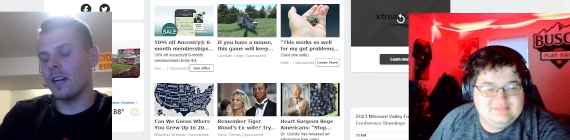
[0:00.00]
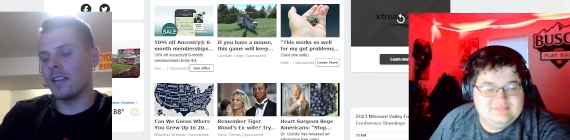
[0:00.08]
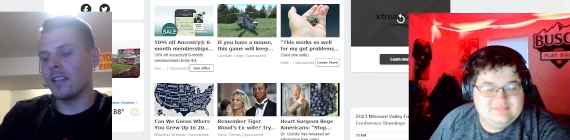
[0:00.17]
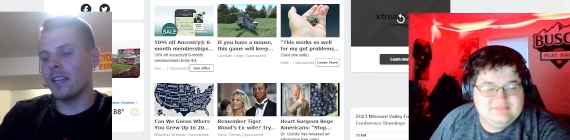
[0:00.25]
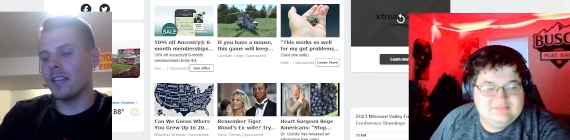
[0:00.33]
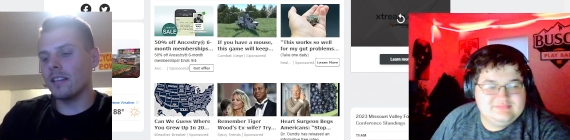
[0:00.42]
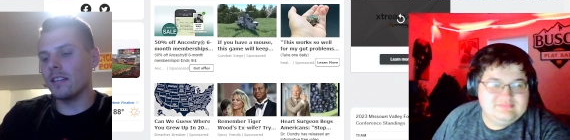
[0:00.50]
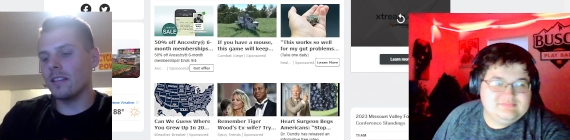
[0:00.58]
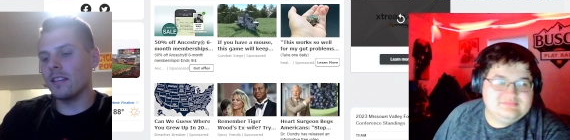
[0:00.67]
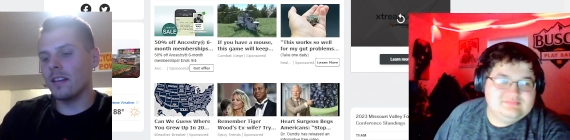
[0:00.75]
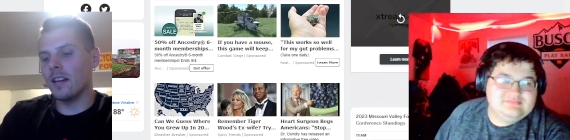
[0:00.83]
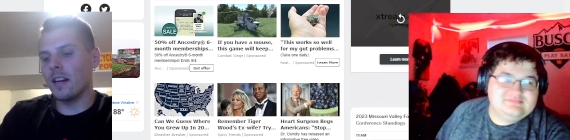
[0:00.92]
Speaker 1: I think
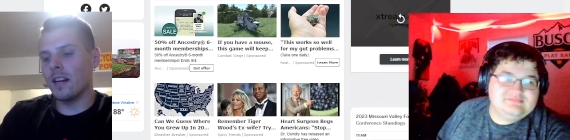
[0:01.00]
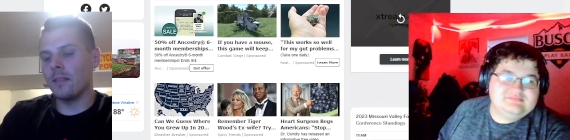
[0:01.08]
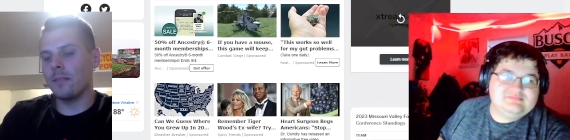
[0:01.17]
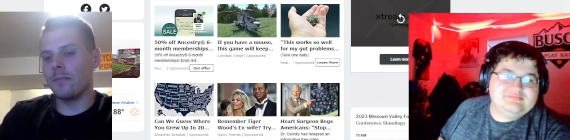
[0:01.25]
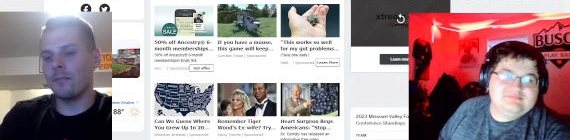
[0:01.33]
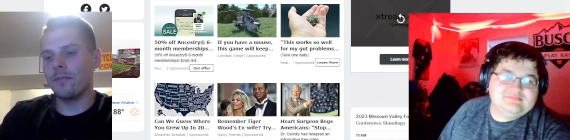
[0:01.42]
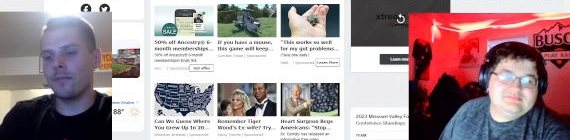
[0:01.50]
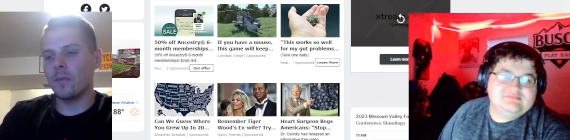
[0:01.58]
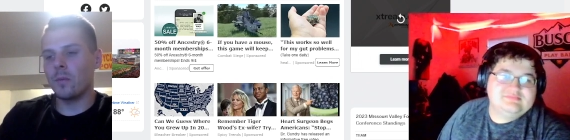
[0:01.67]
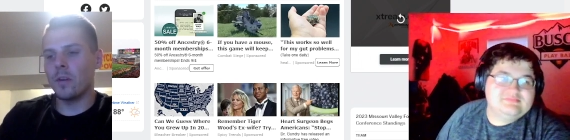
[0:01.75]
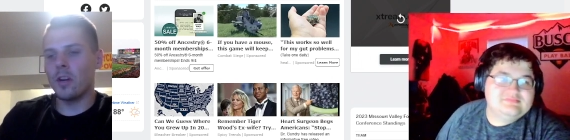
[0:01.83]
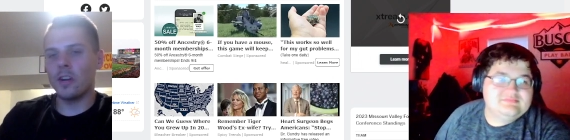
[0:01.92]
uh,
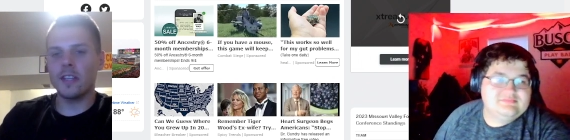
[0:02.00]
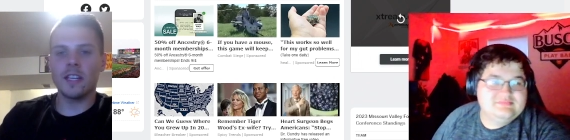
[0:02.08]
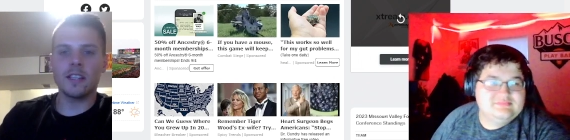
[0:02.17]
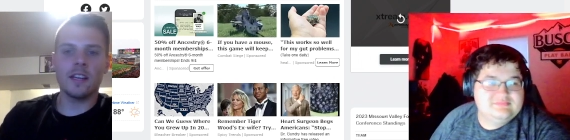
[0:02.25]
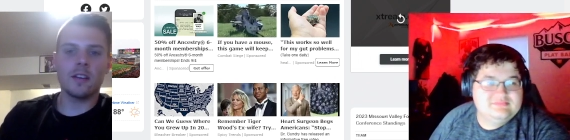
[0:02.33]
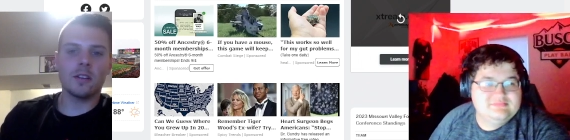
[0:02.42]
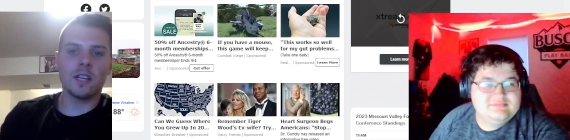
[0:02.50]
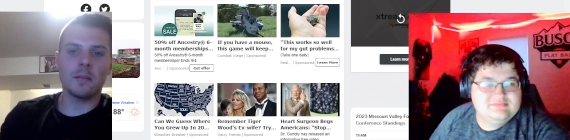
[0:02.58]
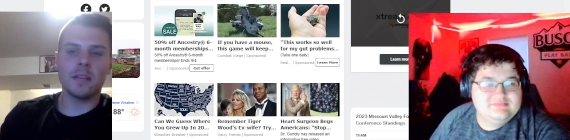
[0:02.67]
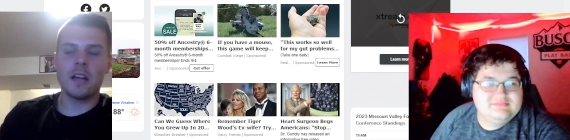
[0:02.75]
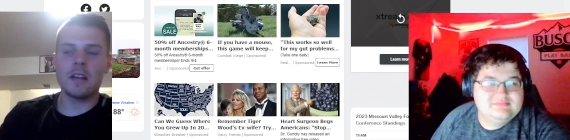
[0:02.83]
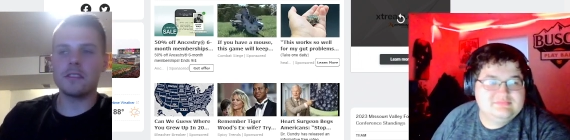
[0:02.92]
one other thing that will come
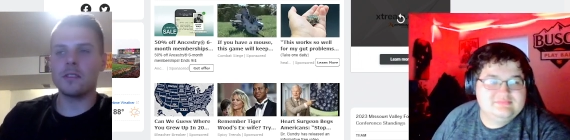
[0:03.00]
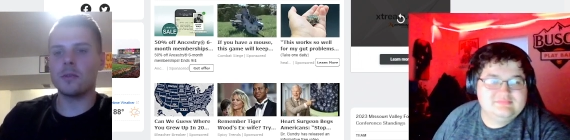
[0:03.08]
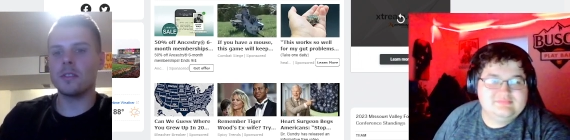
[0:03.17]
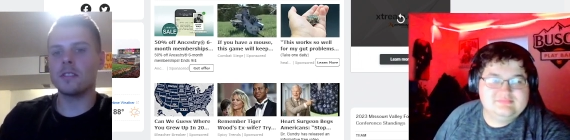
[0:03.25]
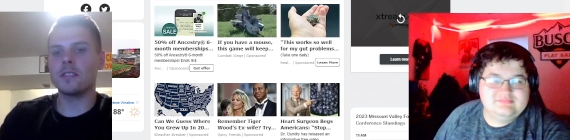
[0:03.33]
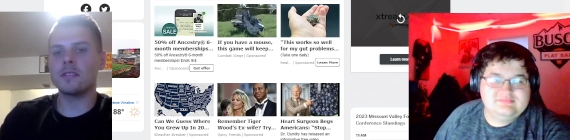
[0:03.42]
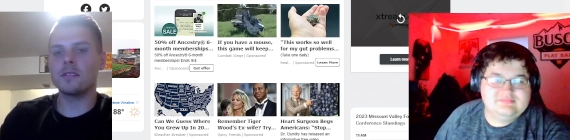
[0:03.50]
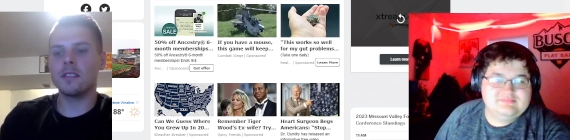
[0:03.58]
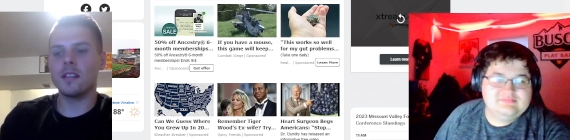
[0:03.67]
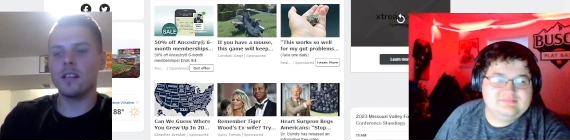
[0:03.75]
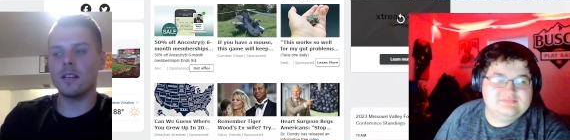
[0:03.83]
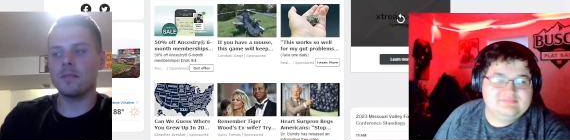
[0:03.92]
down to is
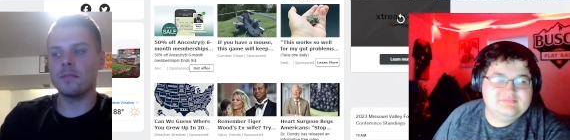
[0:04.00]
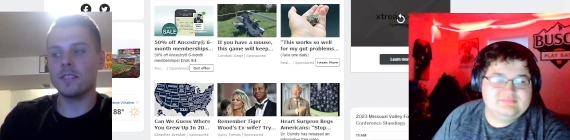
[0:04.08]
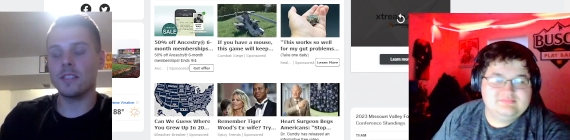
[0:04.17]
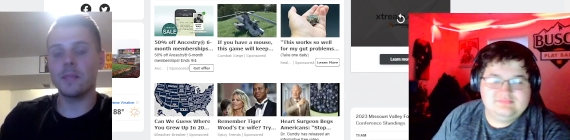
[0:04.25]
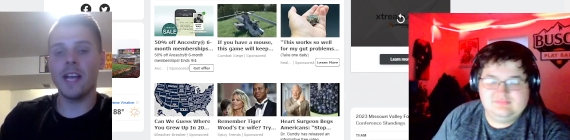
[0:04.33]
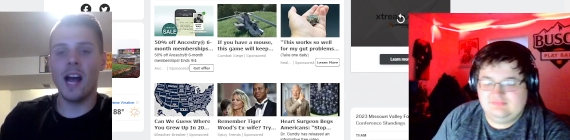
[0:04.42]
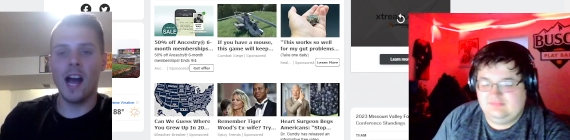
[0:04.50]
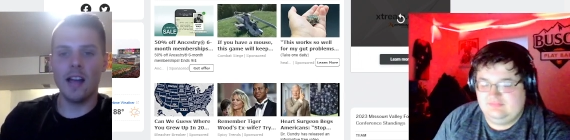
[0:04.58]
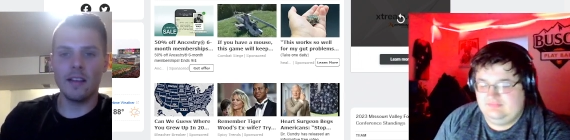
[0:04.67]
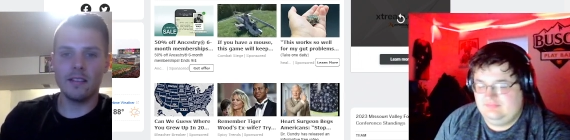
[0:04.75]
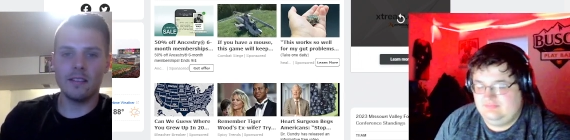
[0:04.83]
um, it's going to be hot.